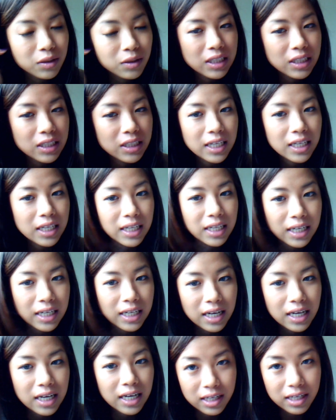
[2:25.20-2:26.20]
only thing
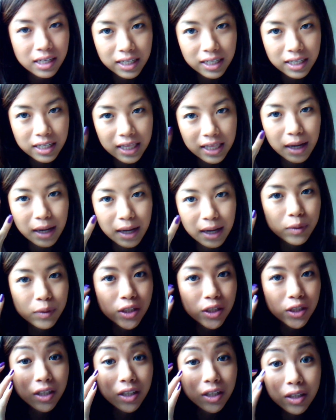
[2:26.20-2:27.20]
that kind of get that
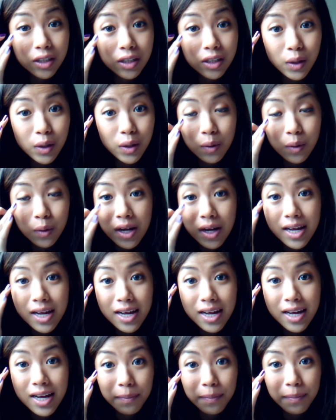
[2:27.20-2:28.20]
moisture, so
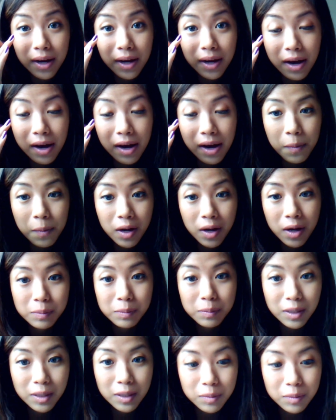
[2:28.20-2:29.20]
my eye
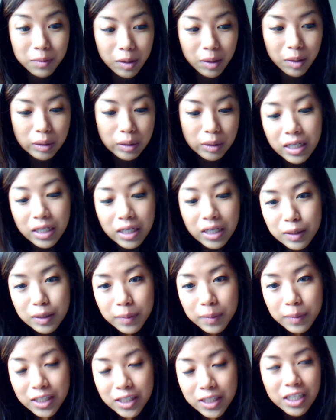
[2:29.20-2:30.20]
makeup sometimes does
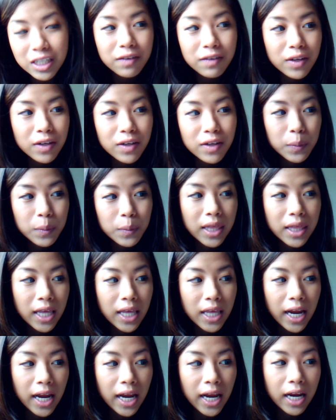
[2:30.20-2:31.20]
smudge, even with
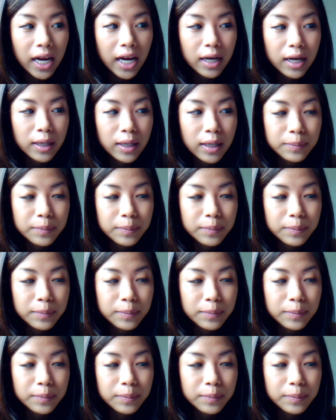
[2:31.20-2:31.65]
a